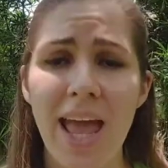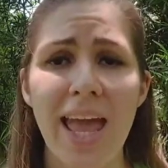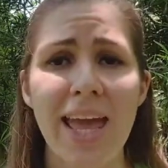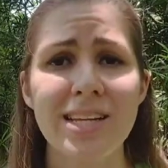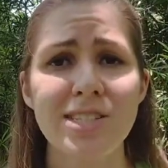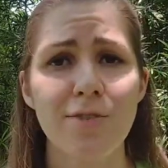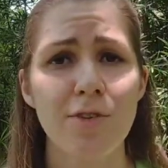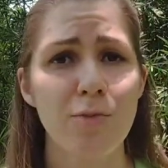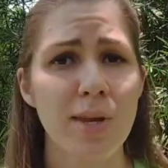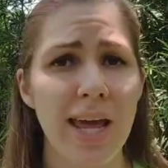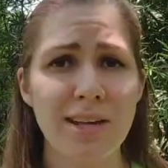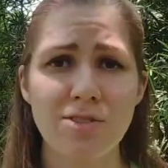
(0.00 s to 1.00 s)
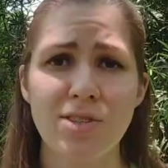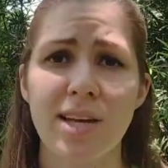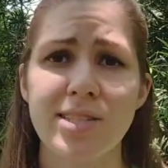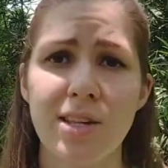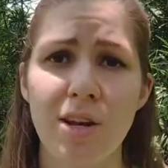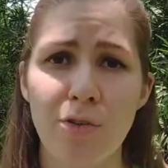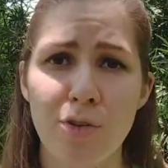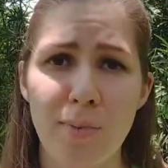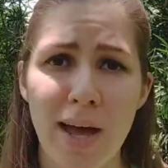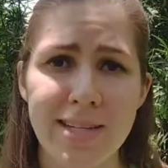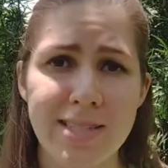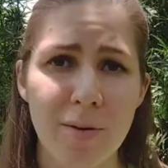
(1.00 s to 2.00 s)
And if you've been exercising over the
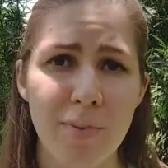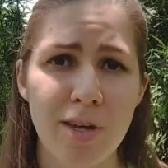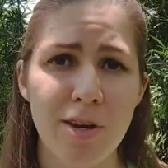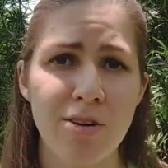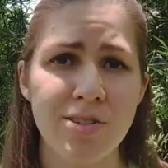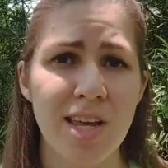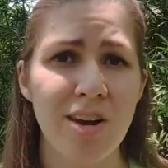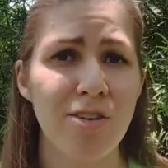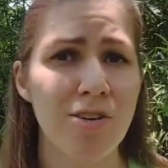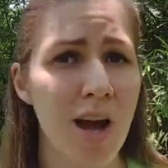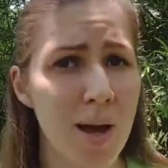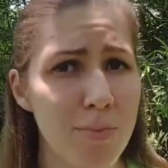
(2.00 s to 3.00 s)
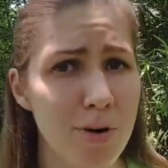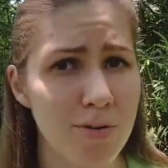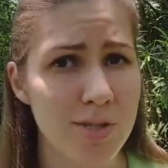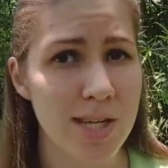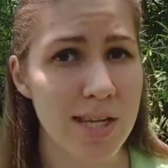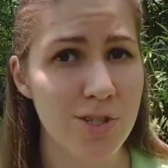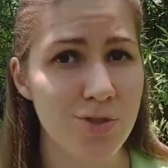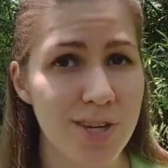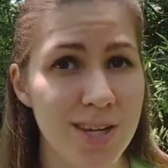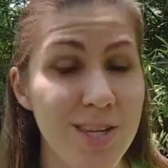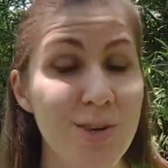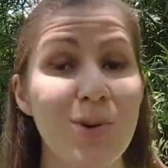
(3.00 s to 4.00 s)
past couple years and are not prone to
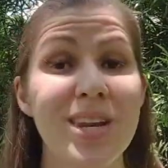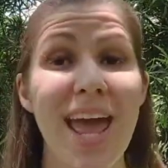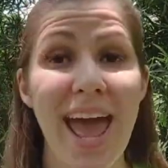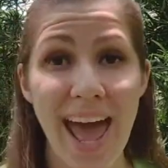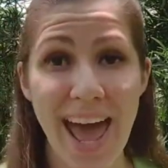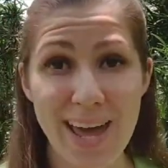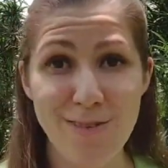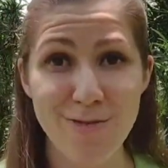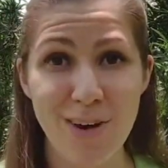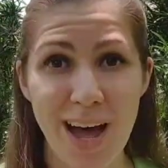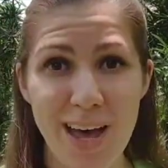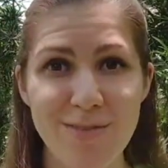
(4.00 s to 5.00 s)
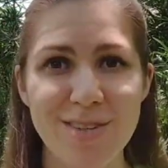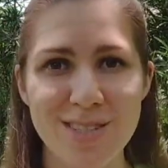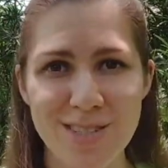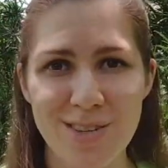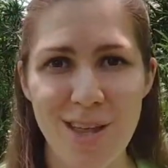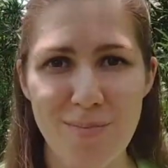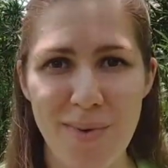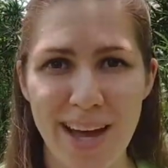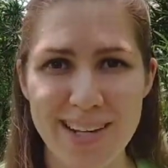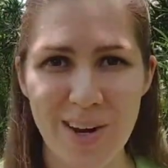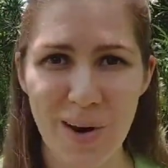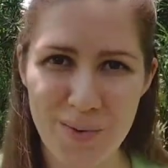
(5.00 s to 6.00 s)
injury, you can add 5 to that
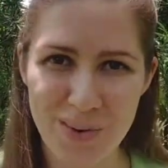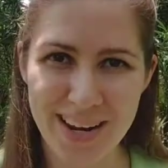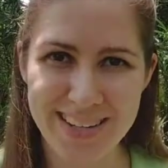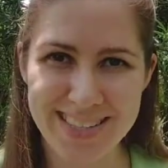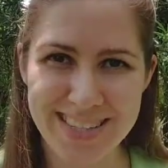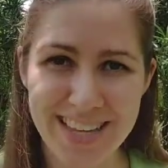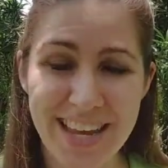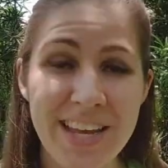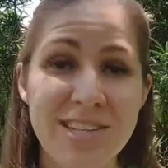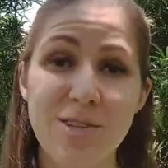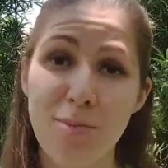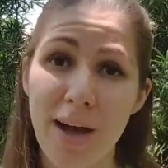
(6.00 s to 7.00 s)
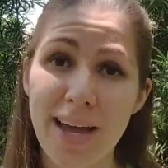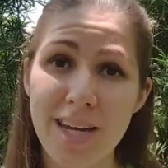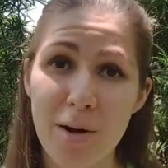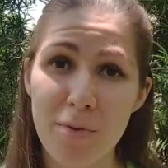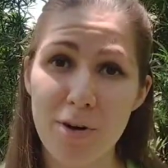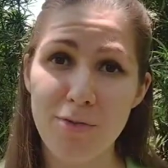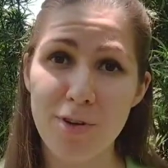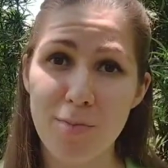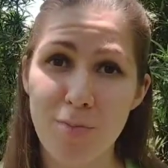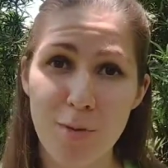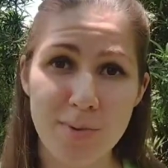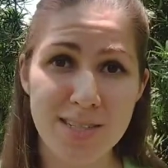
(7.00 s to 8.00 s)
max heart rate. So my number for the
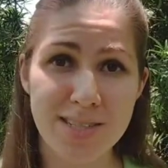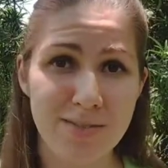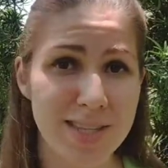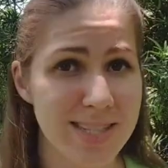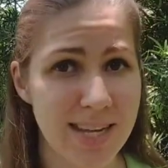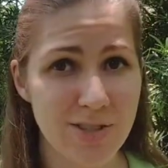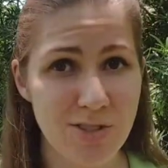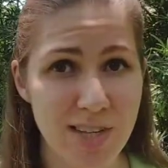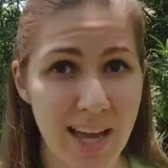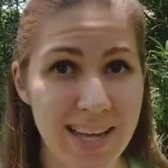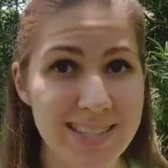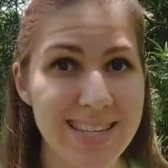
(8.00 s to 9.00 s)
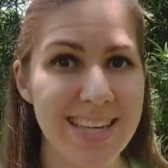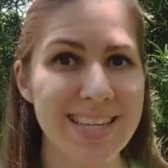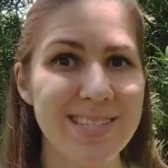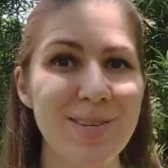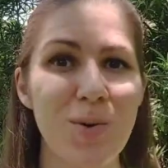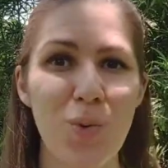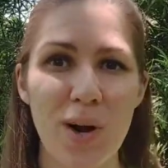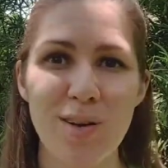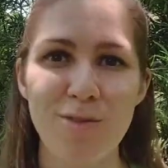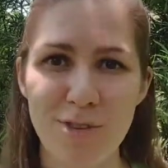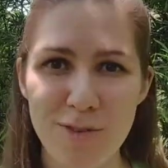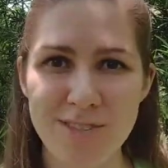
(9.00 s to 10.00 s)
purposes of this exercise is
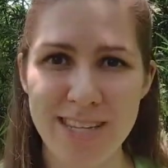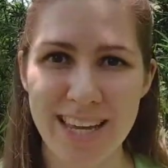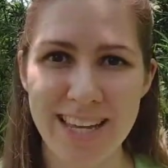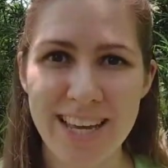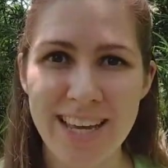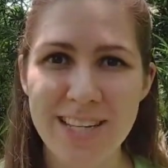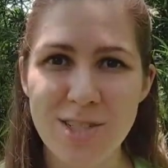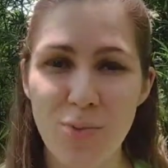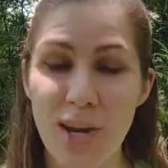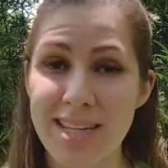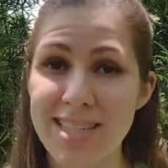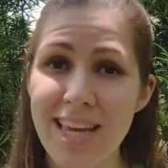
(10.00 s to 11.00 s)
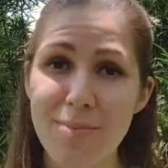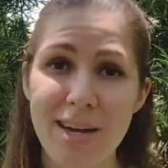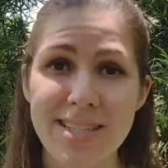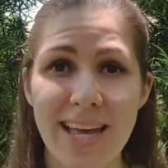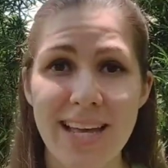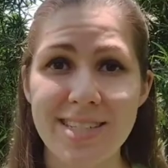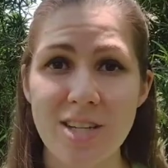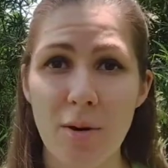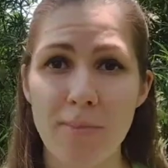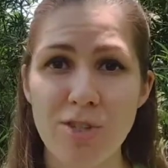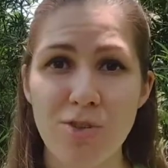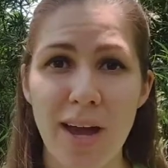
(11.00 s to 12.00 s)
150. So when I take my test, I'll
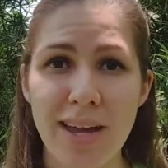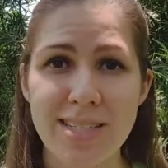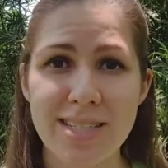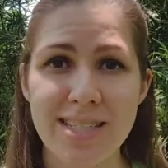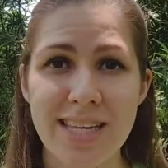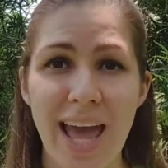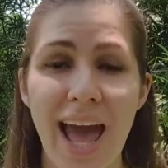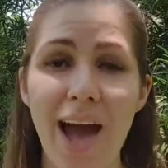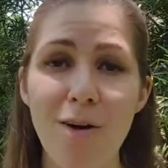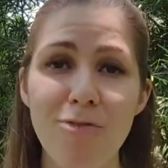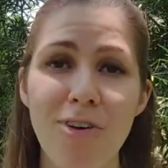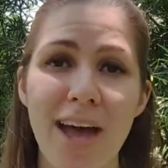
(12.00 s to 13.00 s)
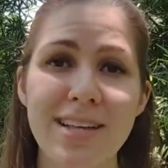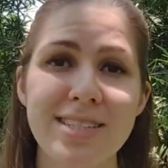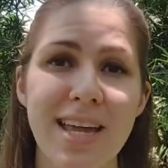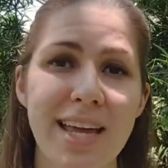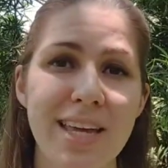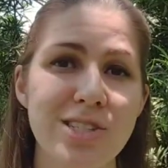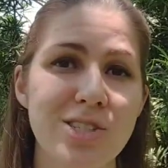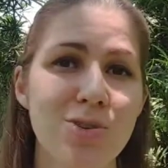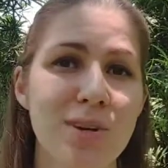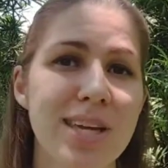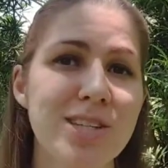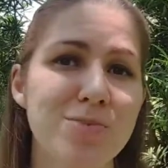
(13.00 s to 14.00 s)
be trying to see how fast I can do
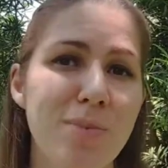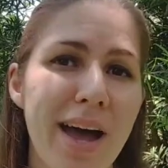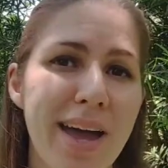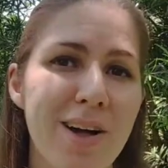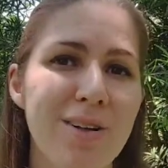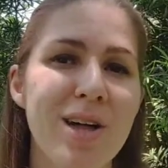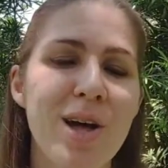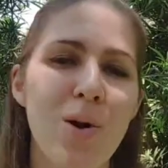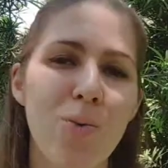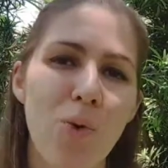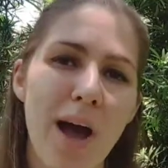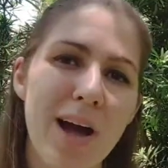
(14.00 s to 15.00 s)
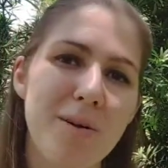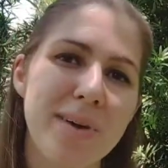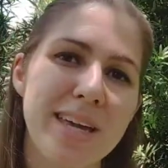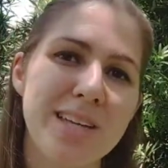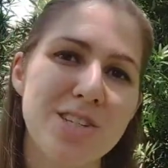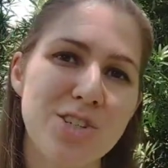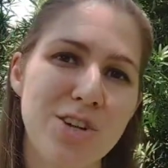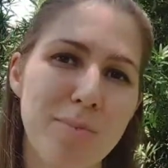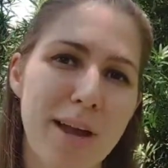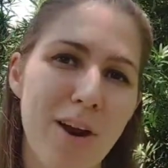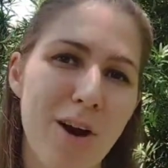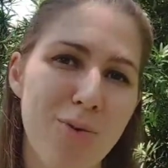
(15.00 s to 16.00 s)
each mile while making sure
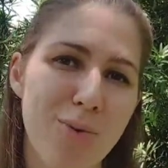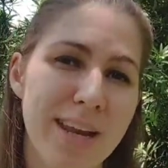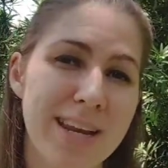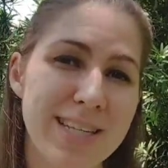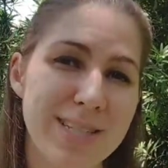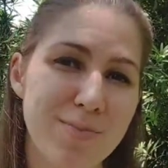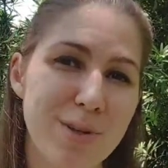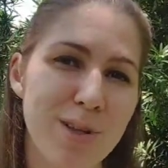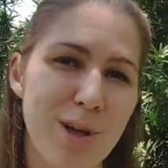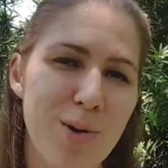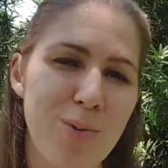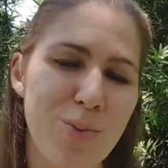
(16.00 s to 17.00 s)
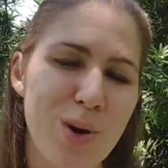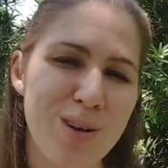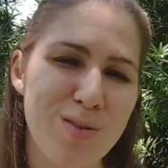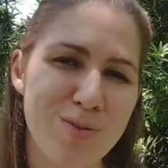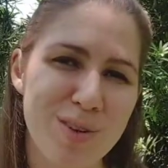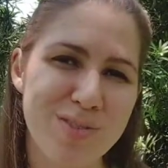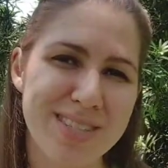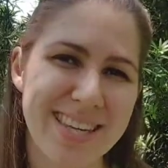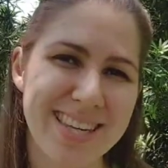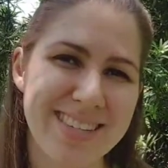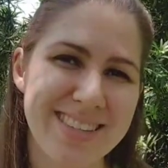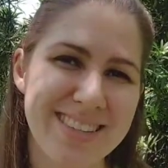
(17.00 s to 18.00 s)
my heart rate is below 150.